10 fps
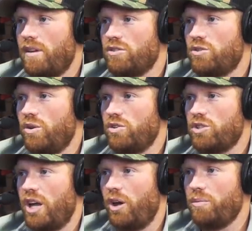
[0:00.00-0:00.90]
And so it
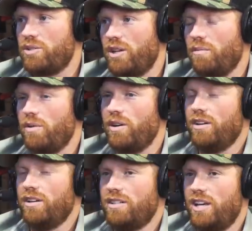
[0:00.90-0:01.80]
just helps them
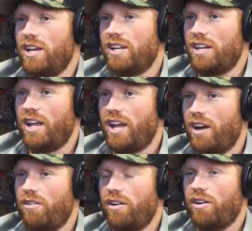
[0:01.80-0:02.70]
day in and day
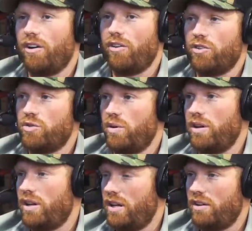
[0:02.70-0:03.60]
out on a
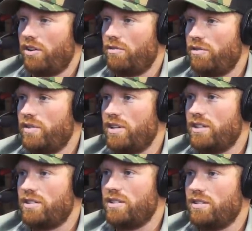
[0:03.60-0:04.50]
120 day to 150
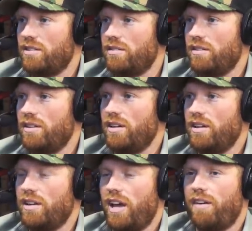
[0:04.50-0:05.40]
day season
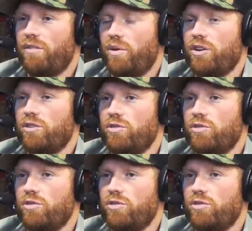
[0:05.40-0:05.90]
have the right